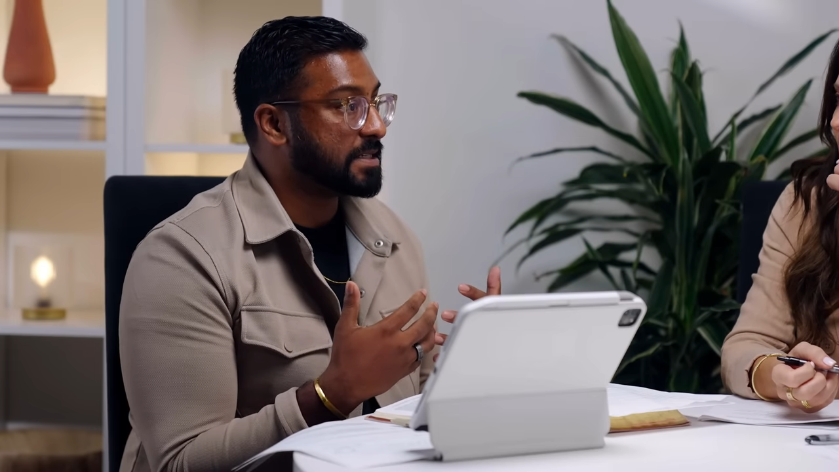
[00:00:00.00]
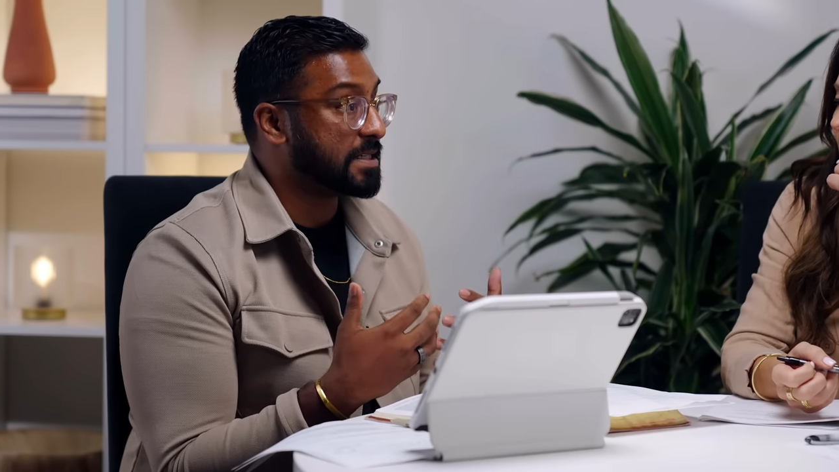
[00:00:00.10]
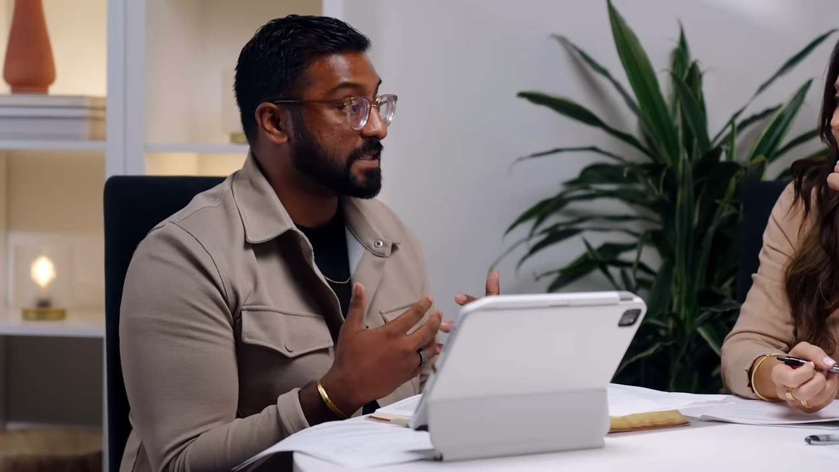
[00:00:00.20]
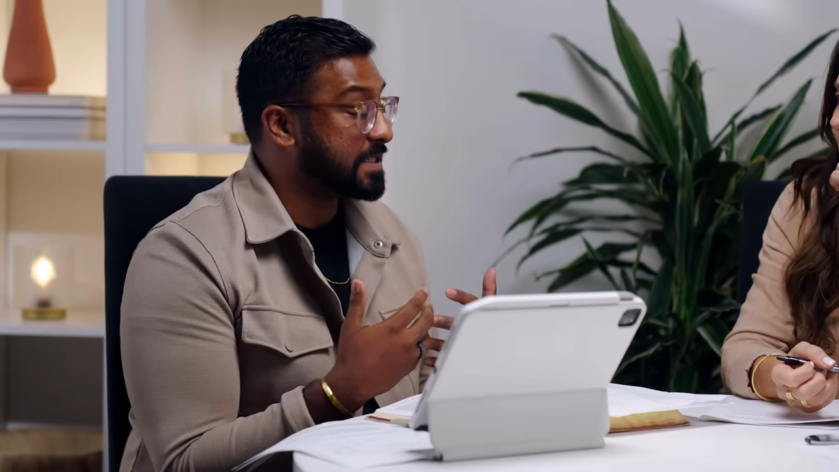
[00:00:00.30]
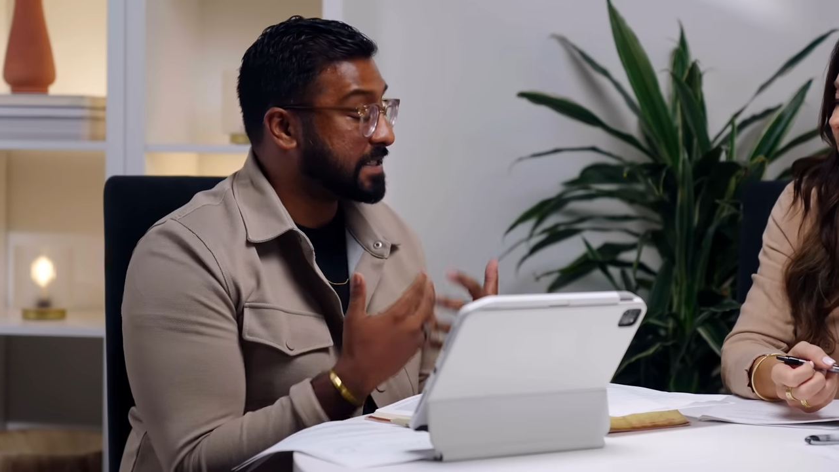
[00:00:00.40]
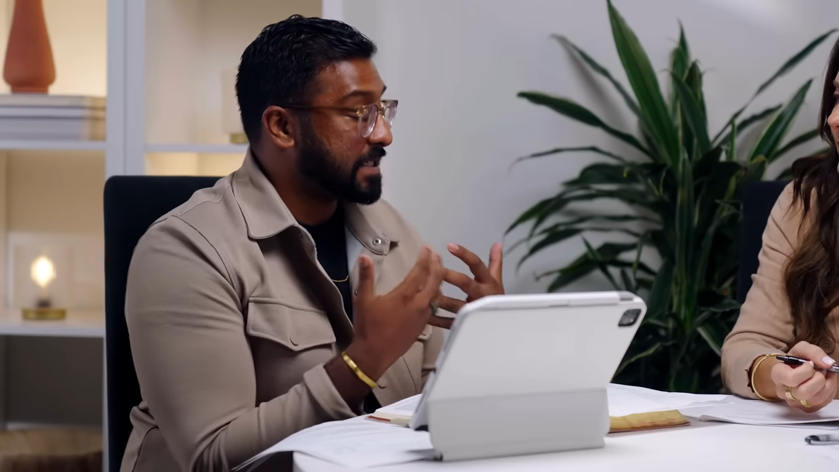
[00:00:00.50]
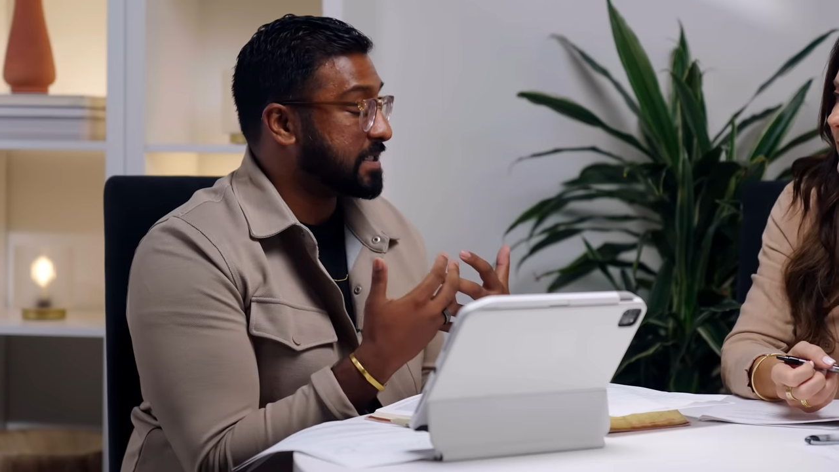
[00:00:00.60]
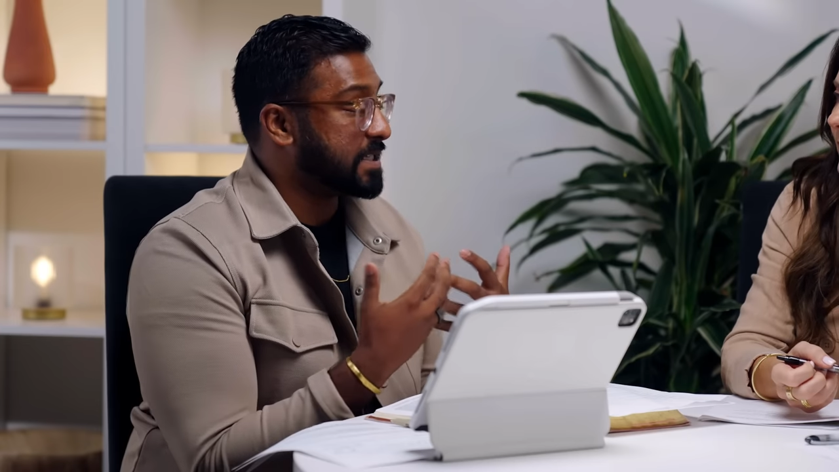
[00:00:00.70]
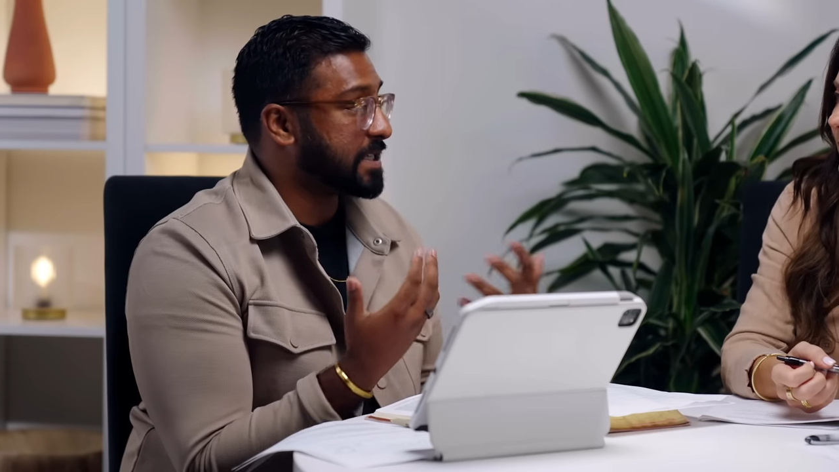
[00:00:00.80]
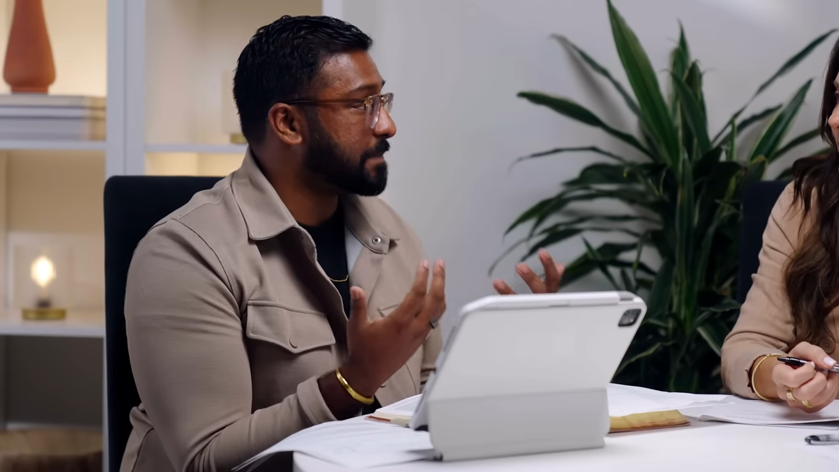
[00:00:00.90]
de-
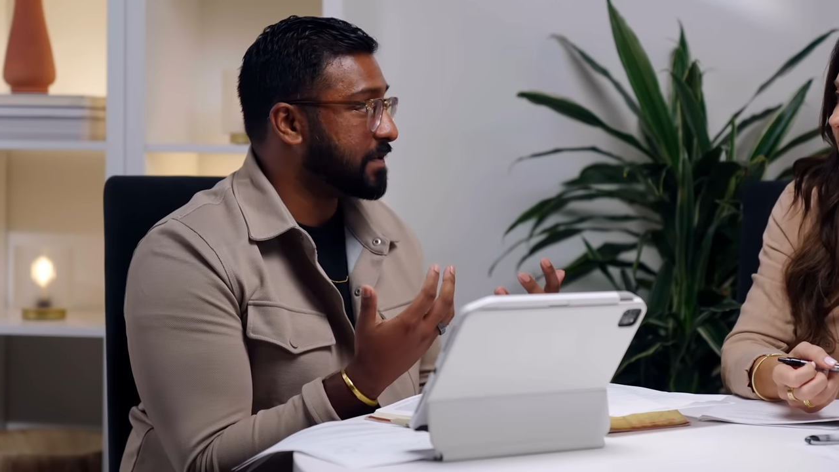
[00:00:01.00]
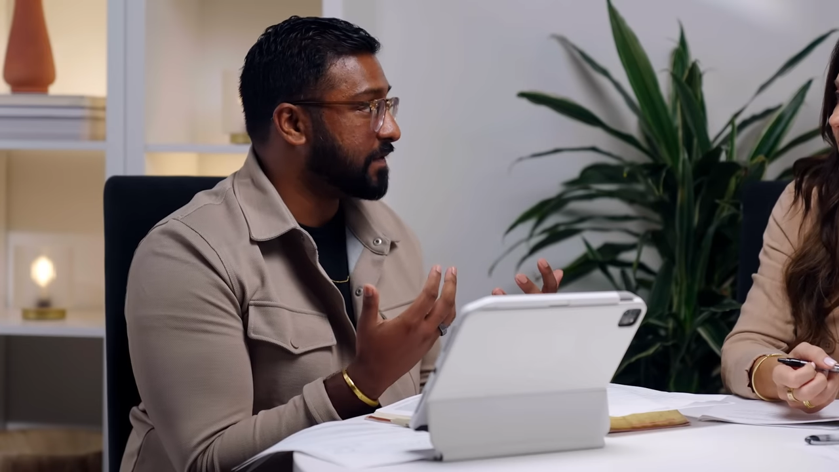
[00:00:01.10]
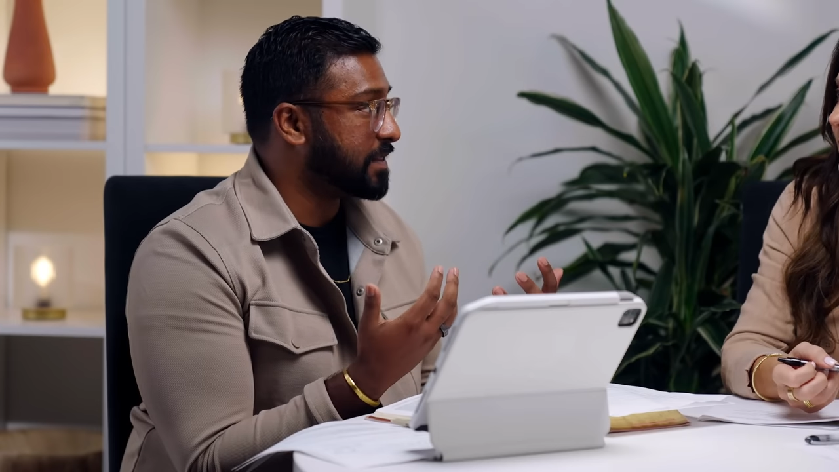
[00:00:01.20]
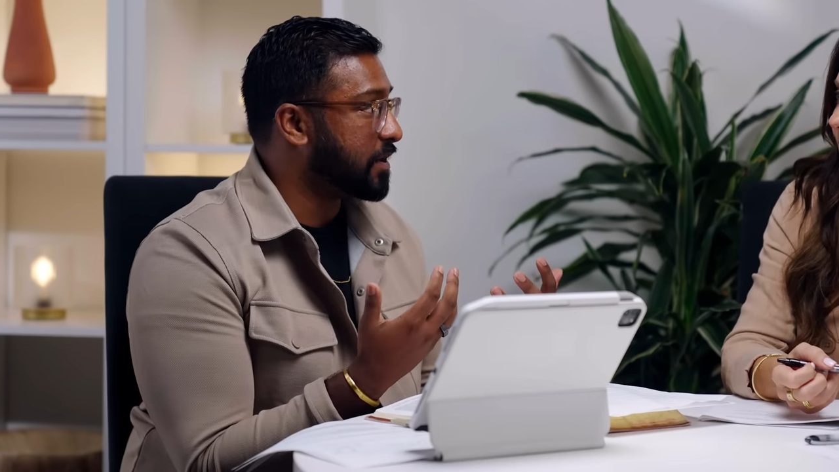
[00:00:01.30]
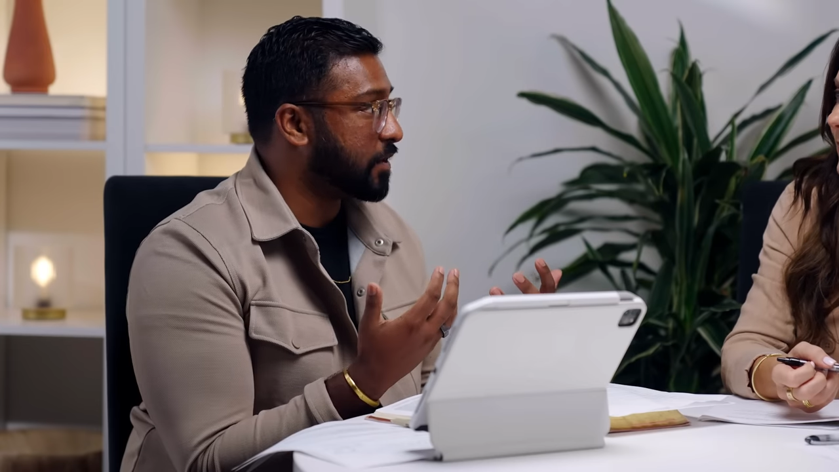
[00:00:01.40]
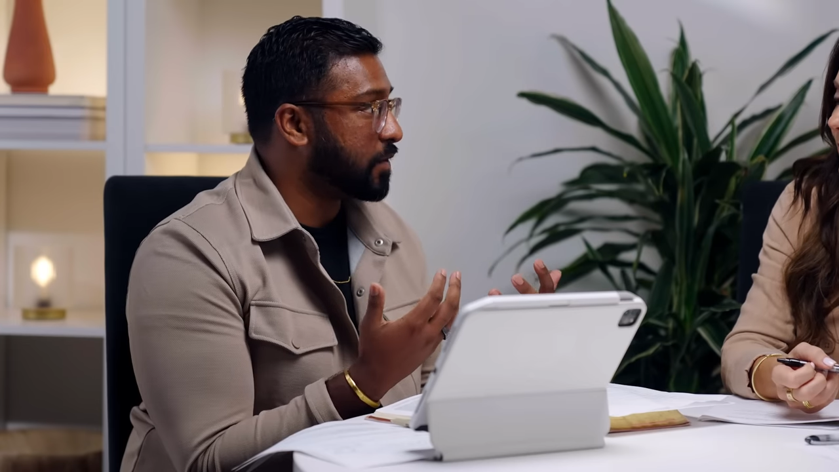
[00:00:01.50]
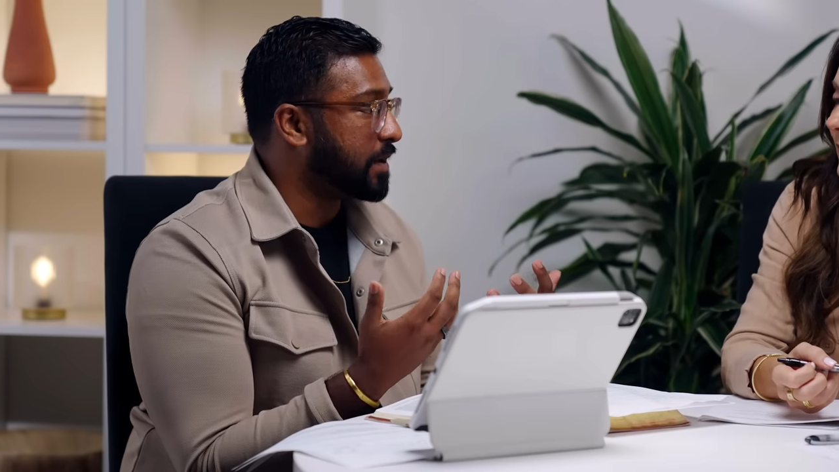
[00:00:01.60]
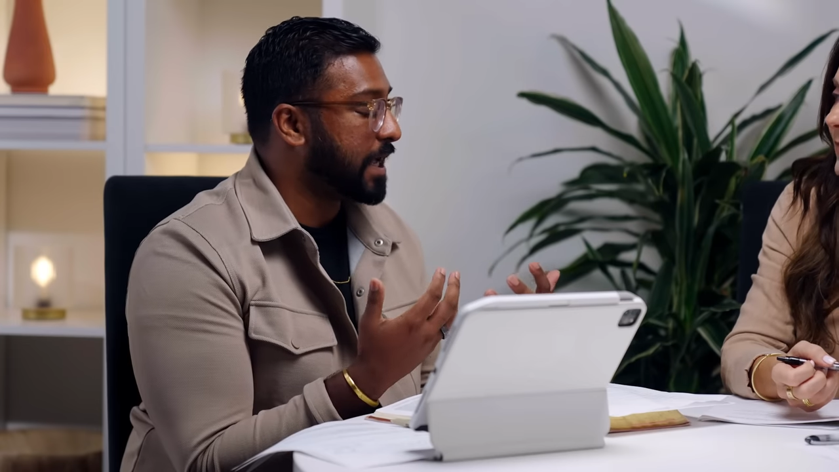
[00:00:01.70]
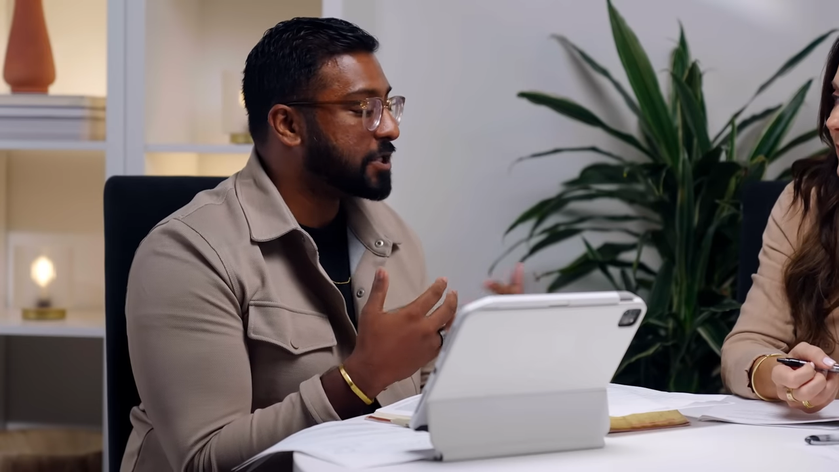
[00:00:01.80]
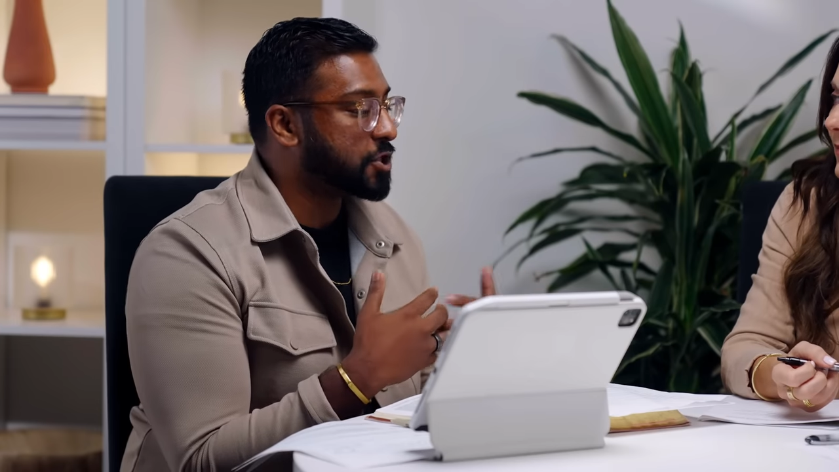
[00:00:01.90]
is deceptive in their
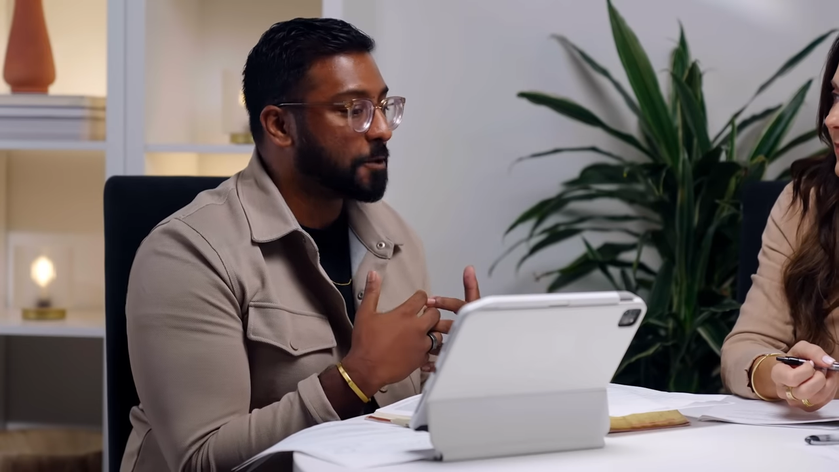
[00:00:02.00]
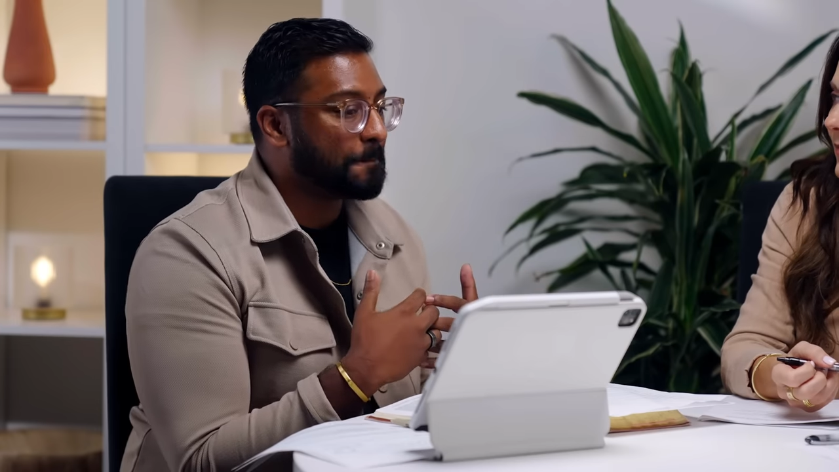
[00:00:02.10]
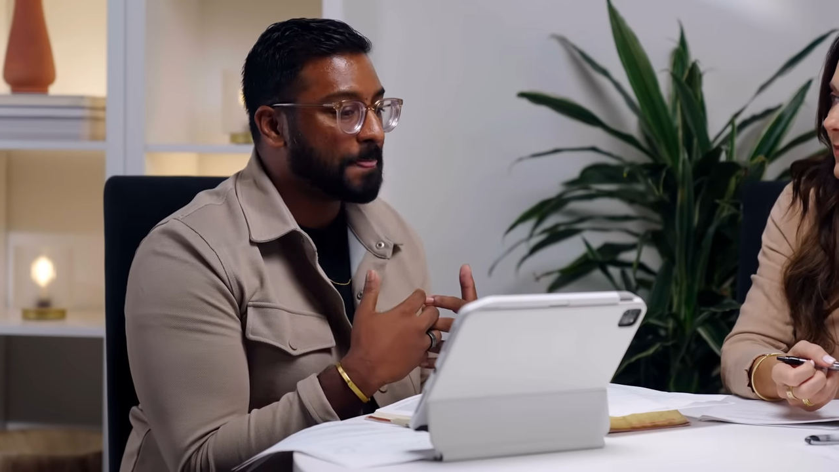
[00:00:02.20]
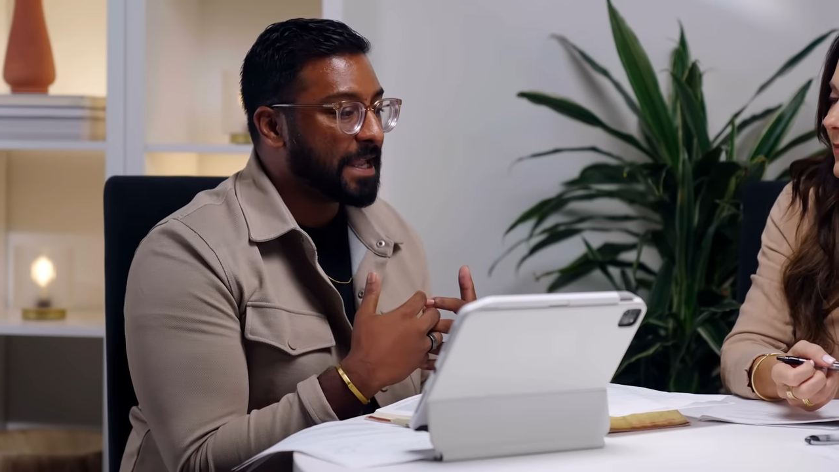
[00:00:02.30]
own nature